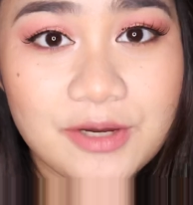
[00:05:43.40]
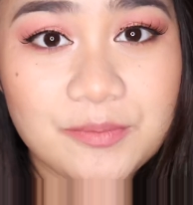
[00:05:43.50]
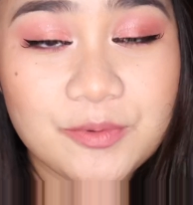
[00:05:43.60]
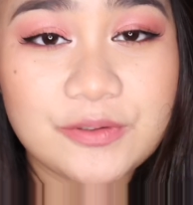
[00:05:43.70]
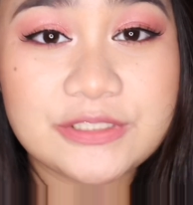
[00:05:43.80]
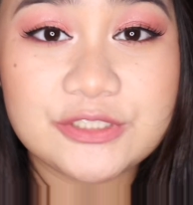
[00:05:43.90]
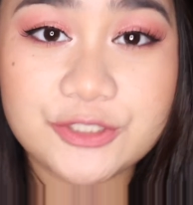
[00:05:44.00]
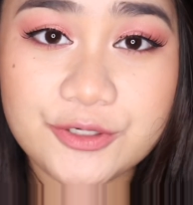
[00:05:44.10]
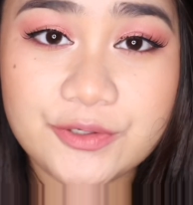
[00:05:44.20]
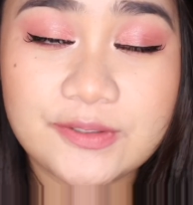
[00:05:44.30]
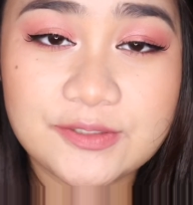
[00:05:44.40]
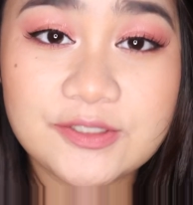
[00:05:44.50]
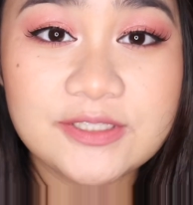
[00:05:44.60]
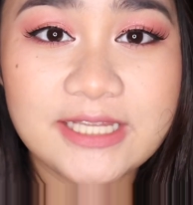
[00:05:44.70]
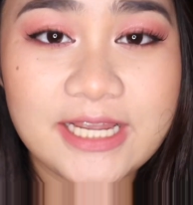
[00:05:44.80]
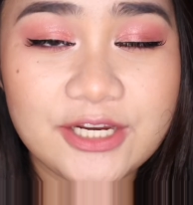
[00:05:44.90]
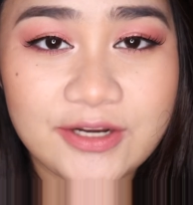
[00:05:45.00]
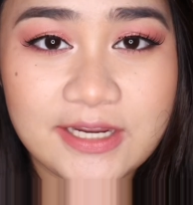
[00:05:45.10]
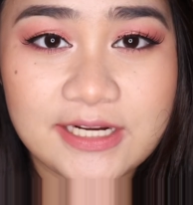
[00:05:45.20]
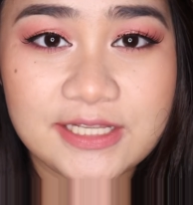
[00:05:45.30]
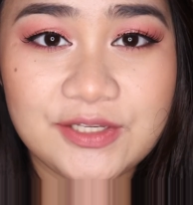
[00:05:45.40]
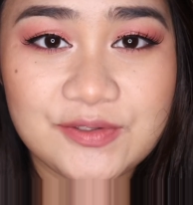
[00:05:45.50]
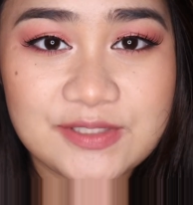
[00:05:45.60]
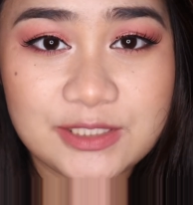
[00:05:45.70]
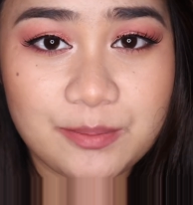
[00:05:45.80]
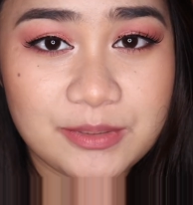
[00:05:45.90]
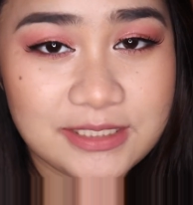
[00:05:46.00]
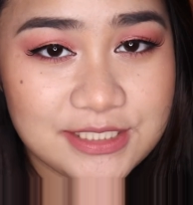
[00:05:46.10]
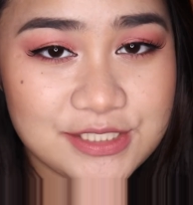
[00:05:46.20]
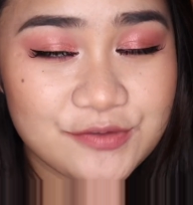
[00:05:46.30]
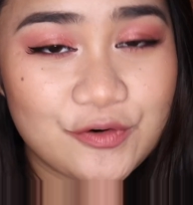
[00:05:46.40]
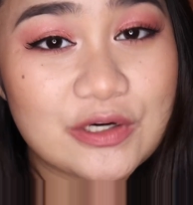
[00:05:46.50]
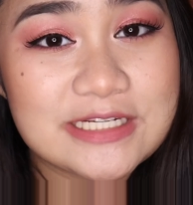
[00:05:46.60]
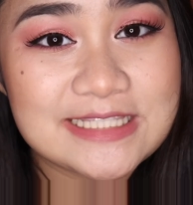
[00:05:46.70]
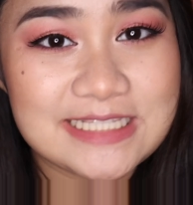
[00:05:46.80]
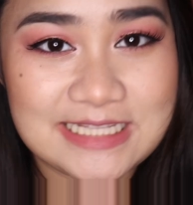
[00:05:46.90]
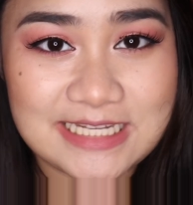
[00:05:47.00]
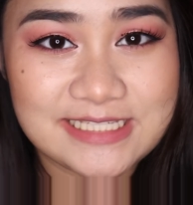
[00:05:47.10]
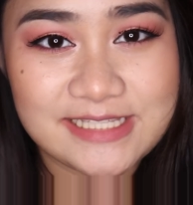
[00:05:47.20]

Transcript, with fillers: now I'm going to show you a look that I created using the Petits Fours Lilas.